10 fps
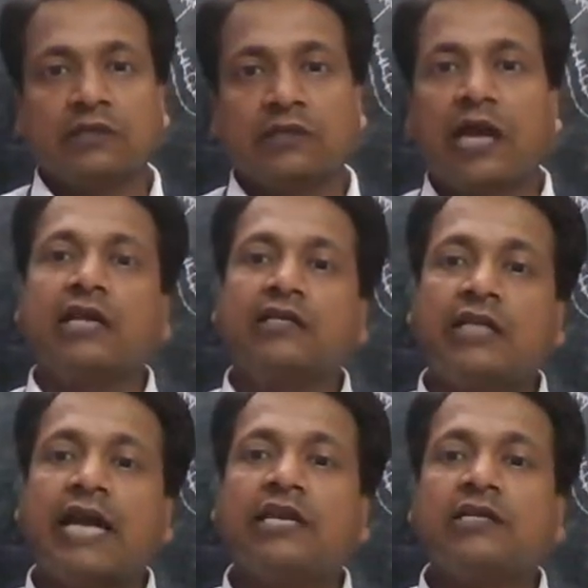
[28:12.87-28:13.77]
And
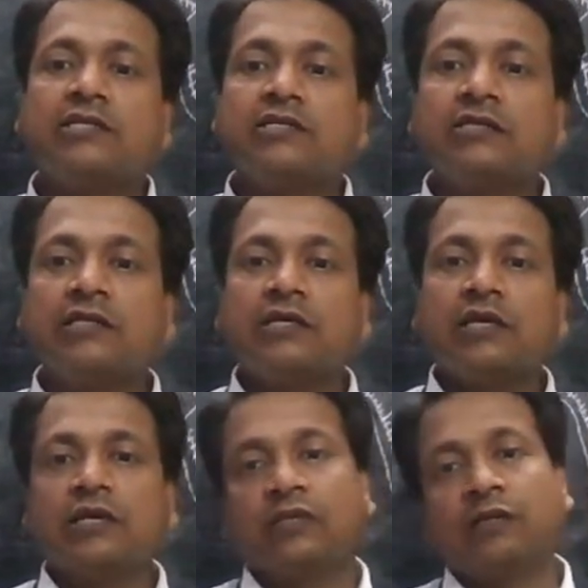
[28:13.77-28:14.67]
that energy,
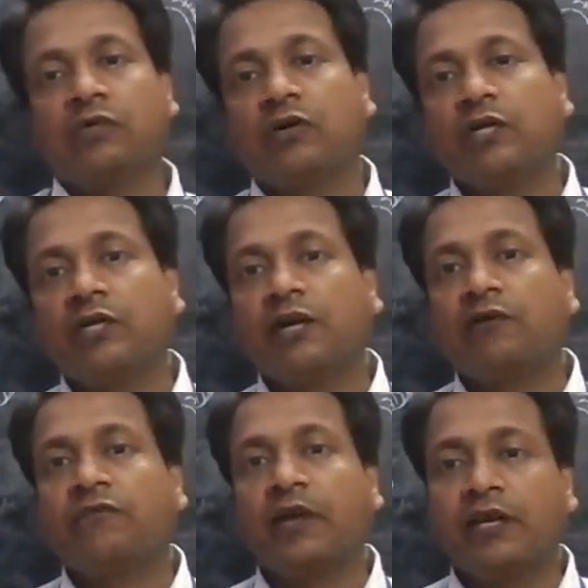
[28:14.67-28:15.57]
the body
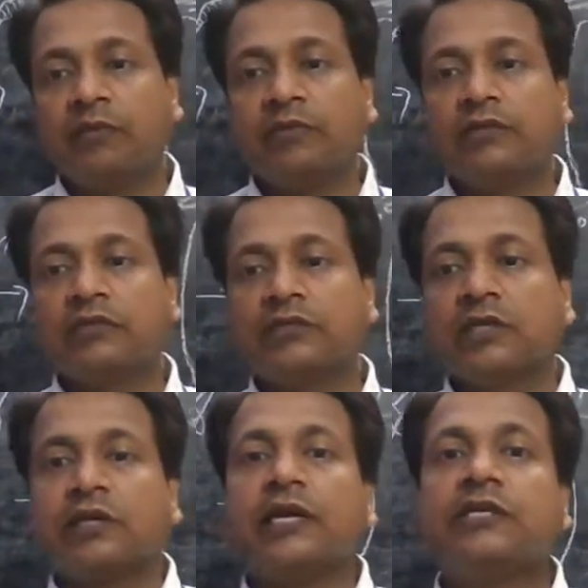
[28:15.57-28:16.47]
of animals
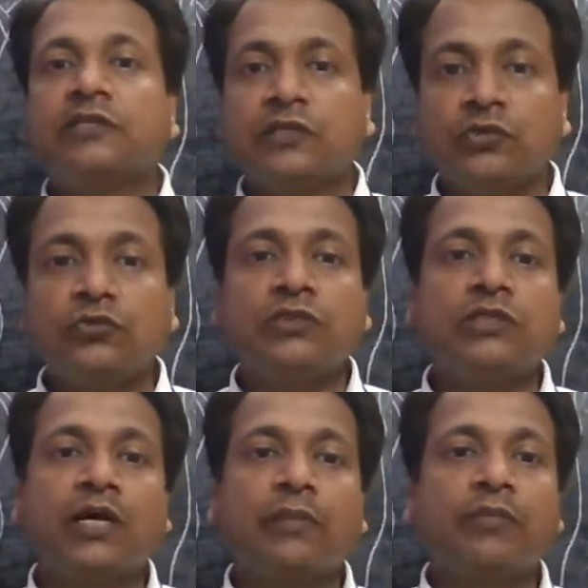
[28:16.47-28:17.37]
gets used
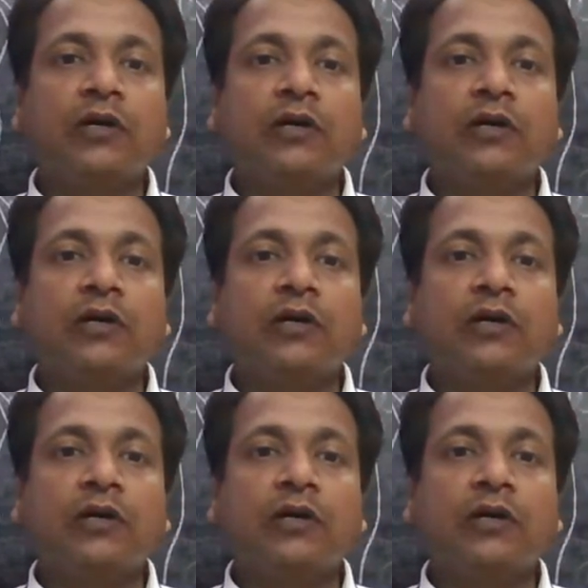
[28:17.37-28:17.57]
up